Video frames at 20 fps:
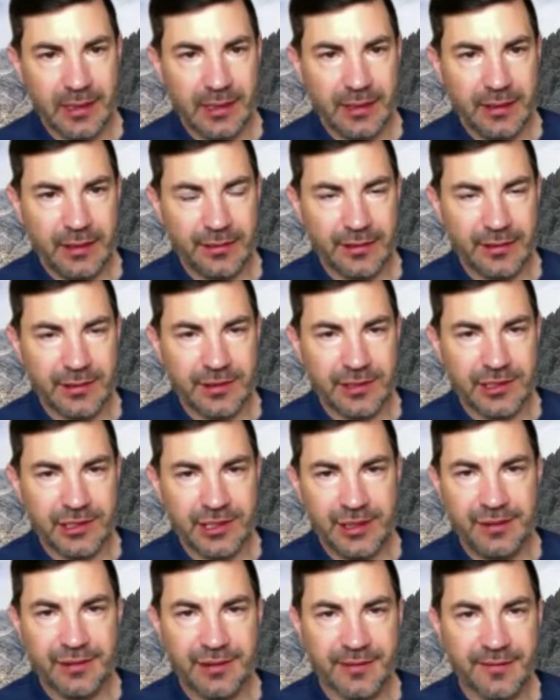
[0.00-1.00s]
is that the
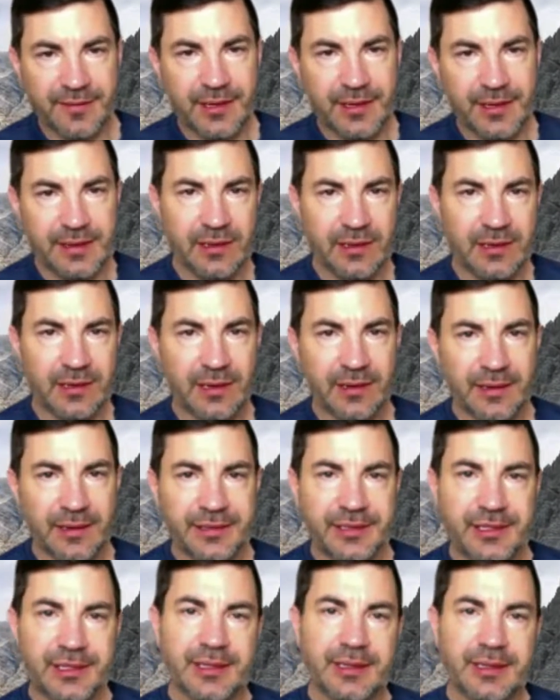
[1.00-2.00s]
genes are very
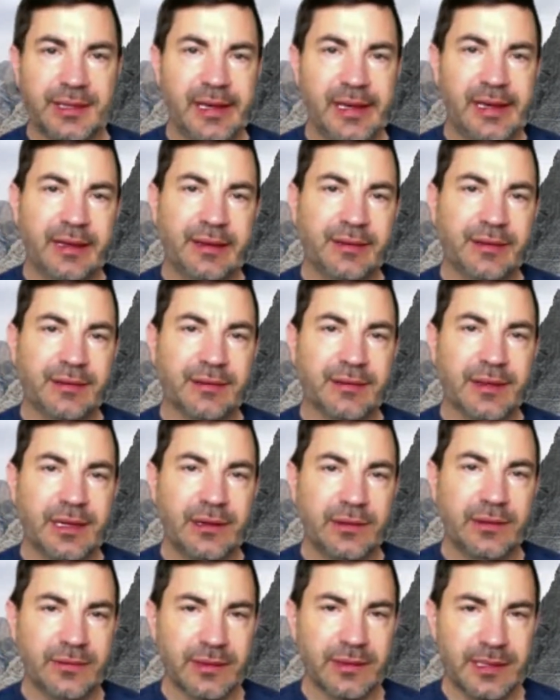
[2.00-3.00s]
large, and so they
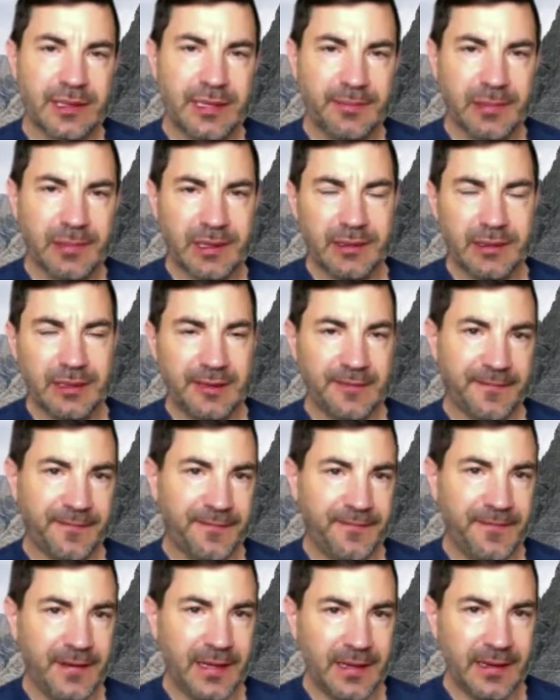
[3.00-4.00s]
don't typically
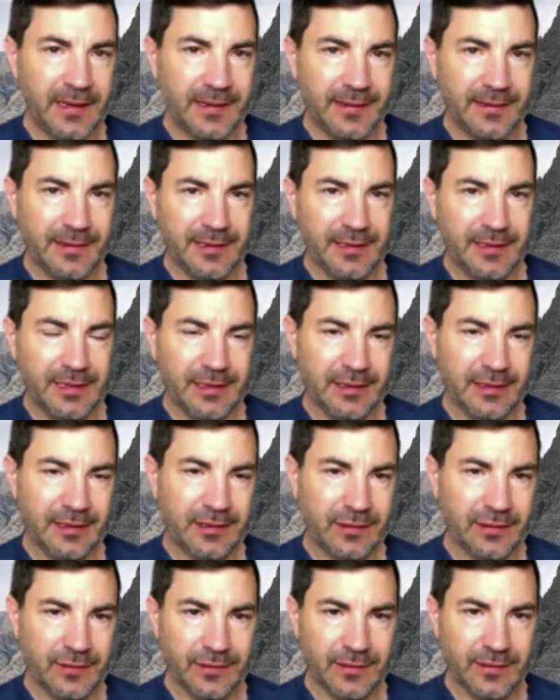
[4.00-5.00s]
fit
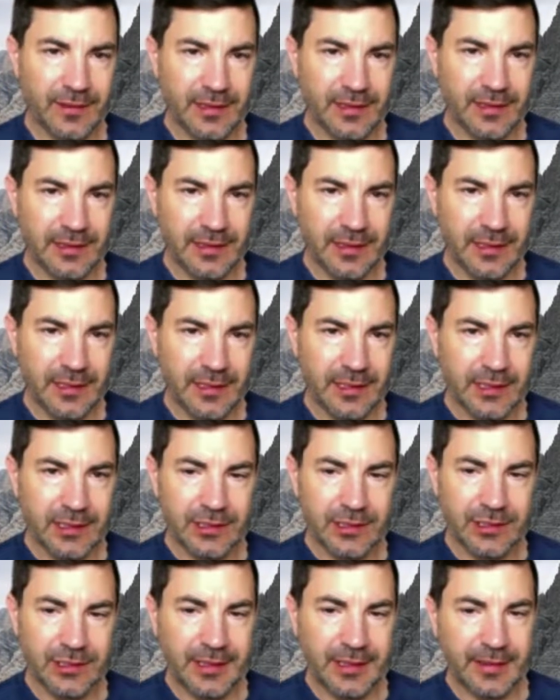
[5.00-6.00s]
into the
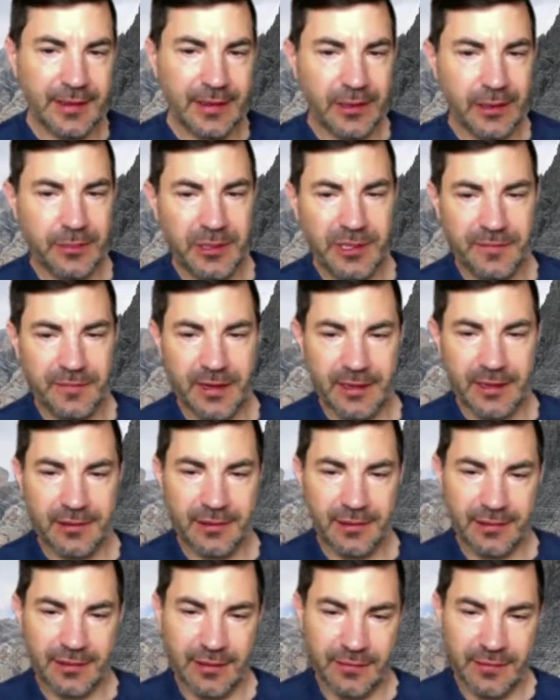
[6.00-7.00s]
gene therapy
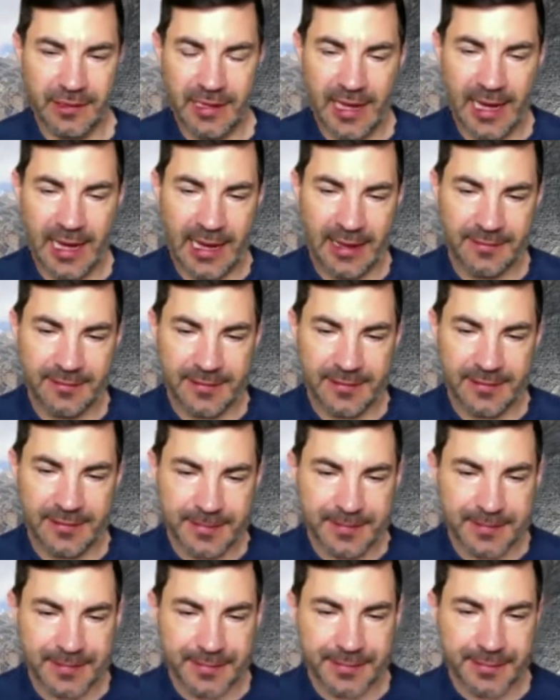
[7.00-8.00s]
vectors that we have.
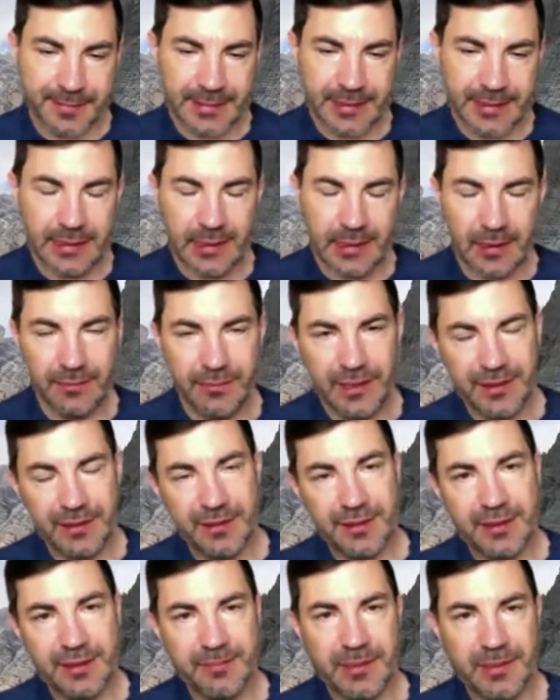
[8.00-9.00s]
But
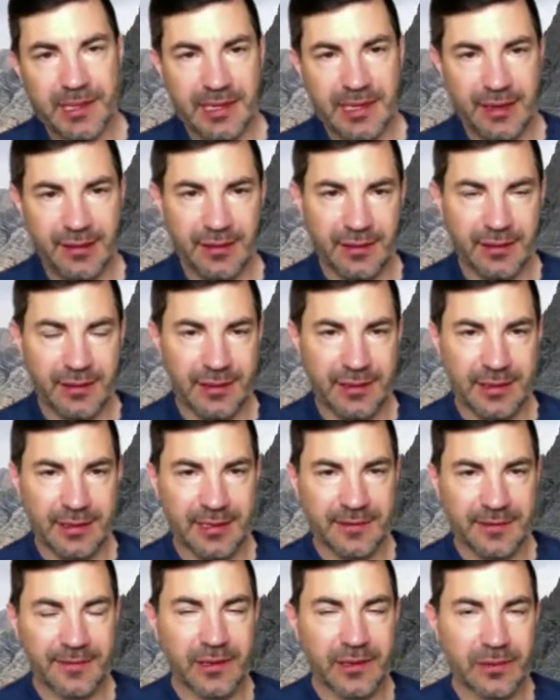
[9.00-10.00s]
this company has a
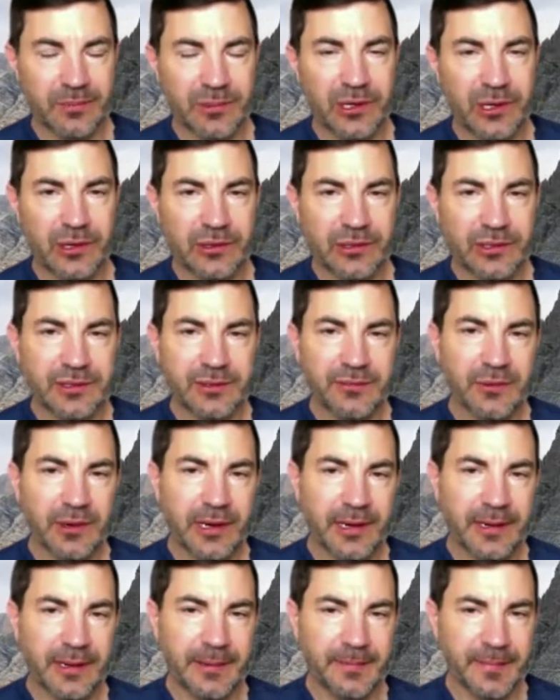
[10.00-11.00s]
different approach
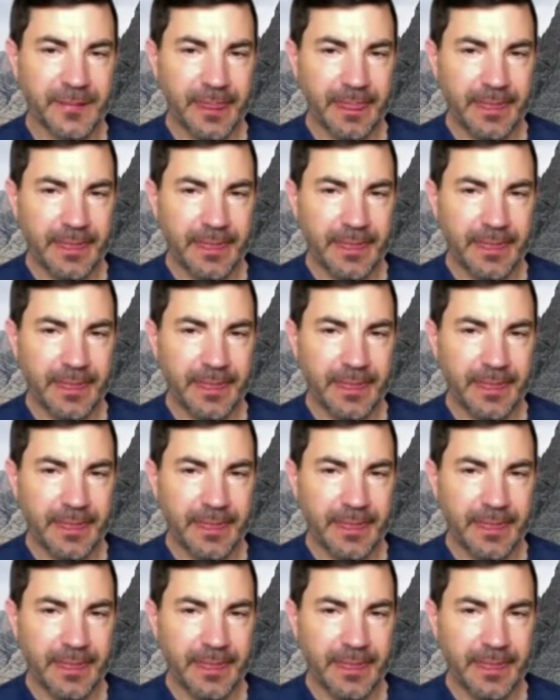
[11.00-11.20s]
where